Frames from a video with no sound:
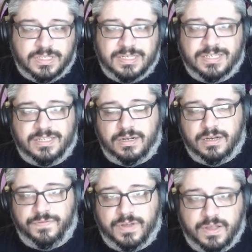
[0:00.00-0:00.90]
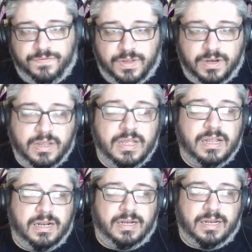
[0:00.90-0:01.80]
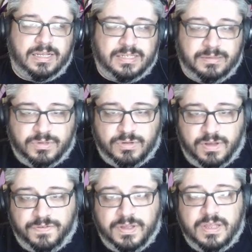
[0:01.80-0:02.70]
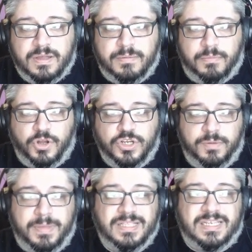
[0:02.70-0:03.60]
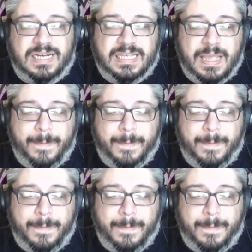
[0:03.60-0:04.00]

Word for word: This is another event that they seem to have monumentally